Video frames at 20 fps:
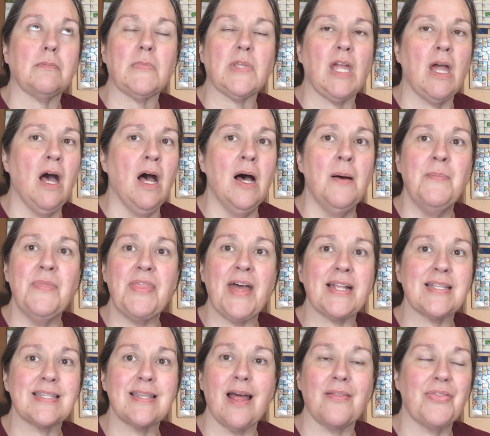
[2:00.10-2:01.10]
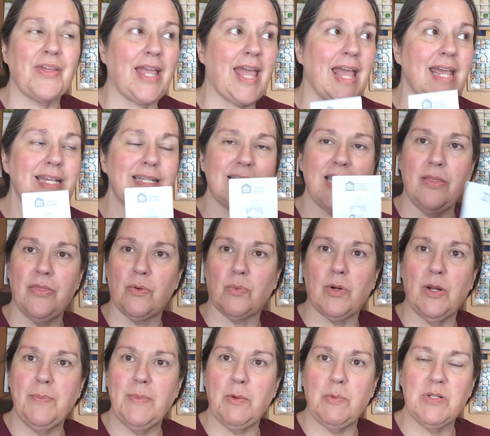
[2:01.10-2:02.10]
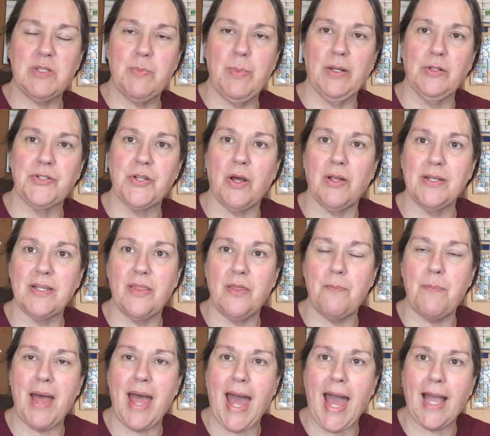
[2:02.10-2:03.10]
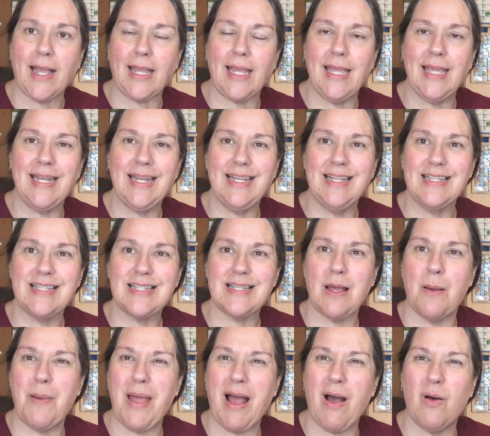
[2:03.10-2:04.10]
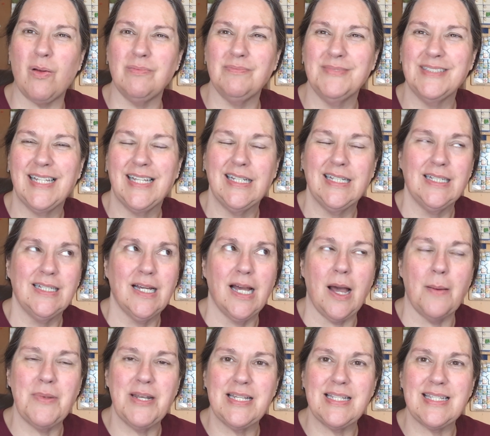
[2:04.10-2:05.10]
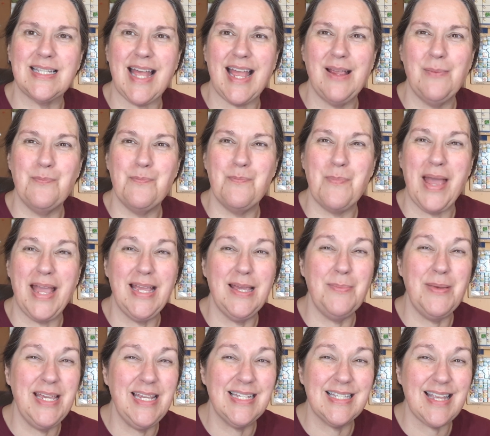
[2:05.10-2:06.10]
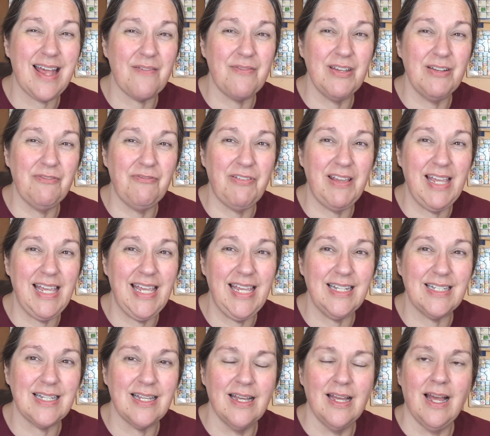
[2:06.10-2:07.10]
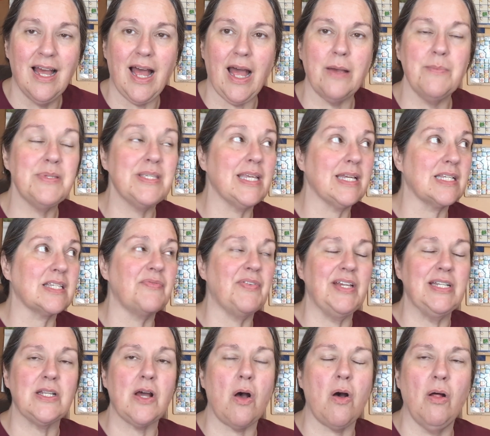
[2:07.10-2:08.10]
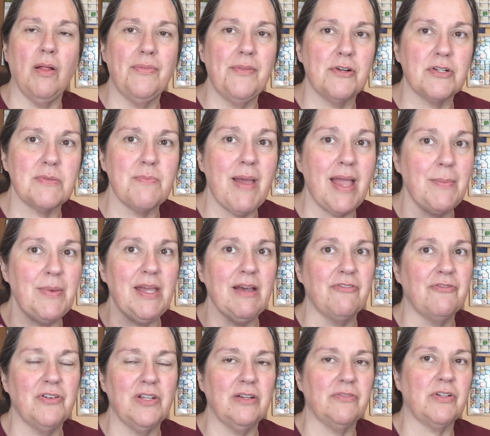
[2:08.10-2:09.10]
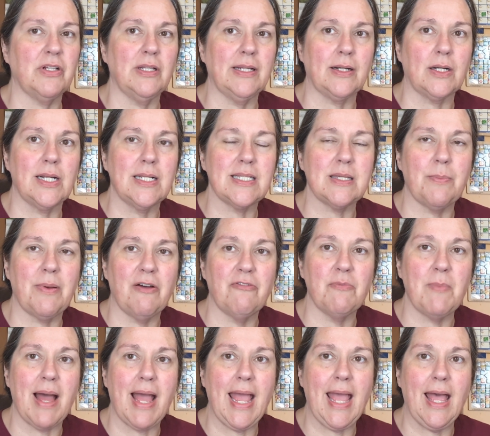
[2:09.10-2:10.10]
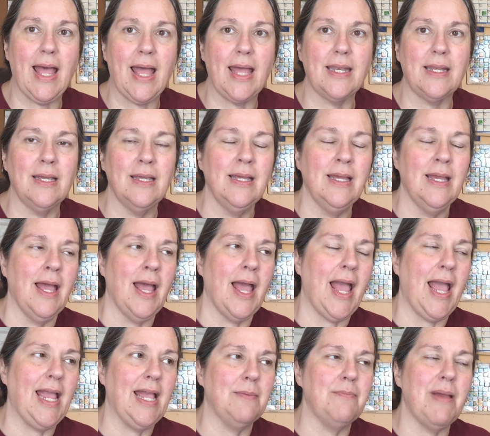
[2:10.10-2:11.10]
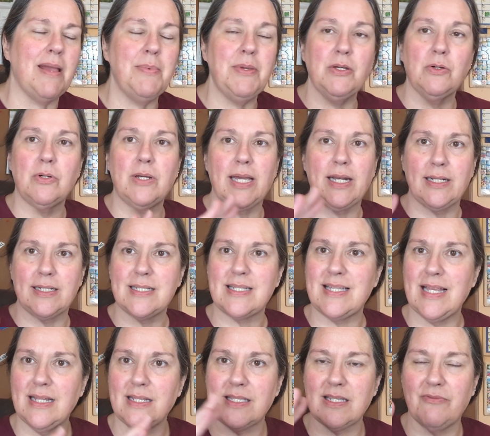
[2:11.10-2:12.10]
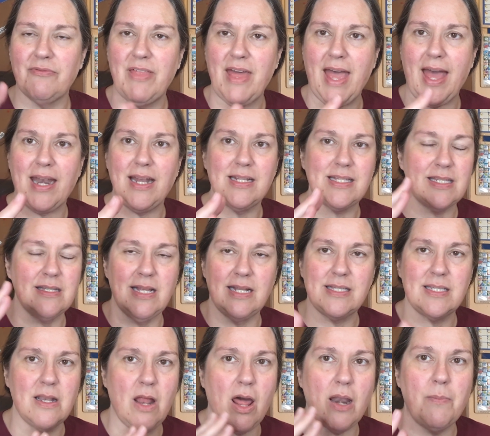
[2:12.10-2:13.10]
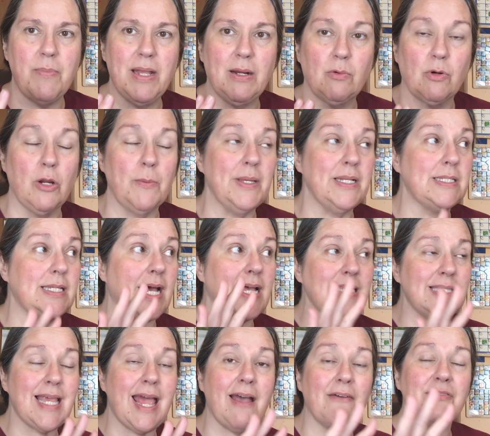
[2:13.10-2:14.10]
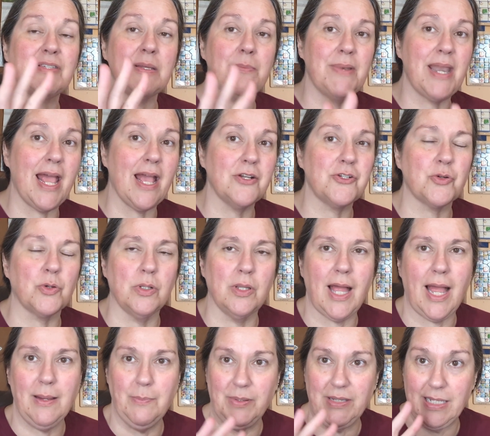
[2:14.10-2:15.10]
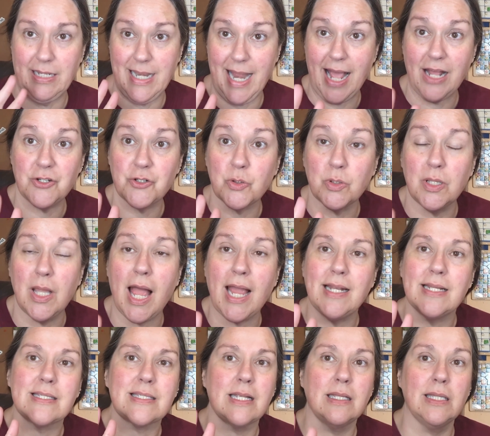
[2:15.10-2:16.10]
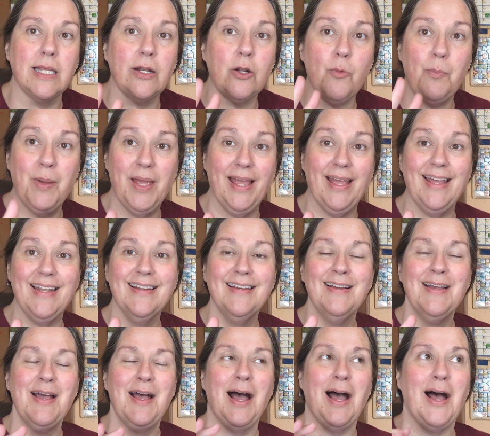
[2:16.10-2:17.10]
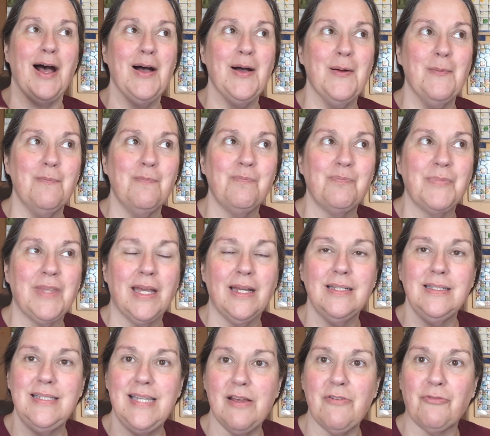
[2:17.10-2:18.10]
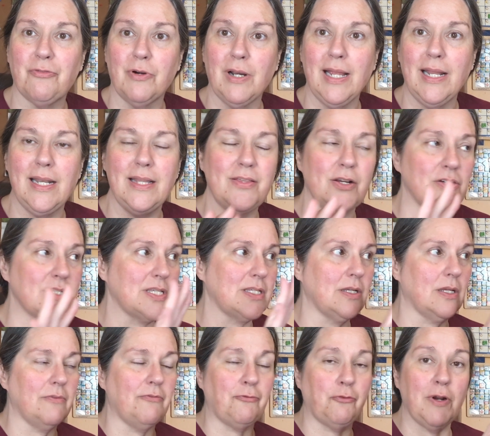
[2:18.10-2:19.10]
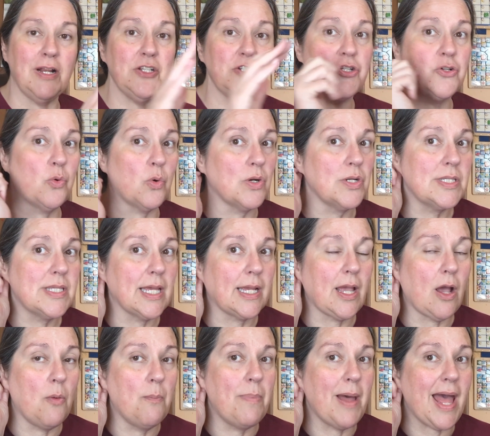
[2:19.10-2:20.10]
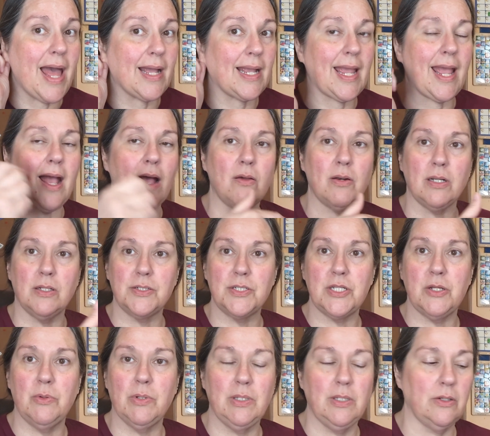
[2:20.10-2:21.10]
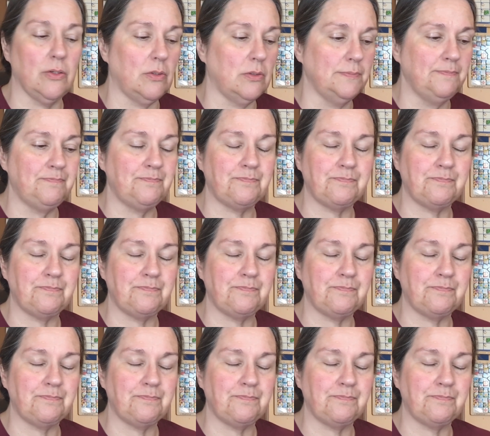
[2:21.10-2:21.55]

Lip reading: That's not the case in the room that was built onto the back. It is about, I'm going to say maybe 7 feet. I'm 6 feet tall, and there's maybe a foot of clearance above my head. And maybe you'll get a sense of that. It's not a big room. It does have some natural light, but the natural light is a little bit different. There's French doors that go back out onto a little